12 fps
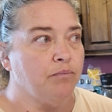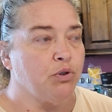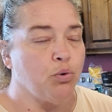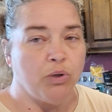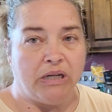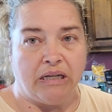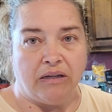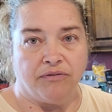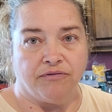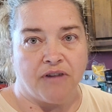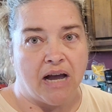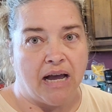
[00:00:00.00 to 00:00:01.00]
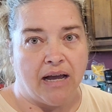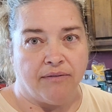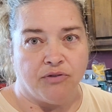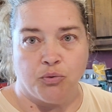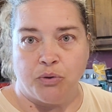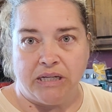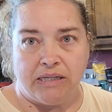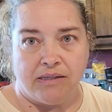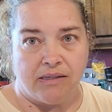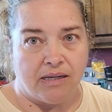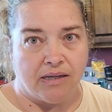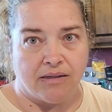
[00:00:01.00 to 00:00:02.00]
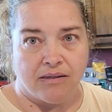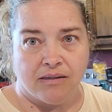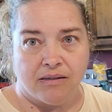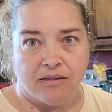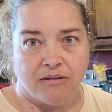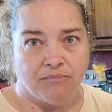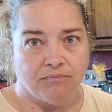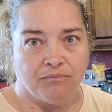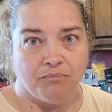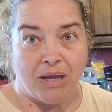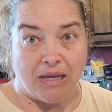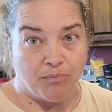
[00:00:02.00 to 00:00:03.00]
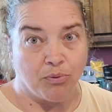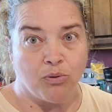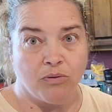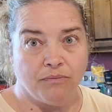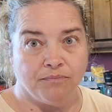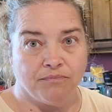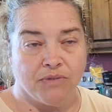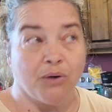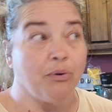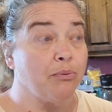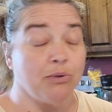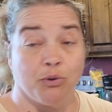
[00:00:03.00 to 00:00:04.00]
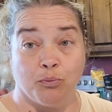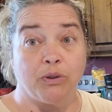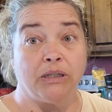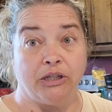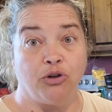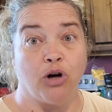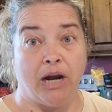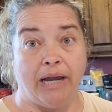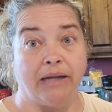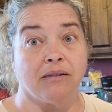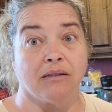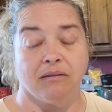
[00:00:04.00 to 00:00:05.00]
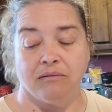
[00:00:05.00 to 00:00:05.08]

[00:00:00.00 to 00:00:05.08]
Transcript: 25, 26 people. So it was a really great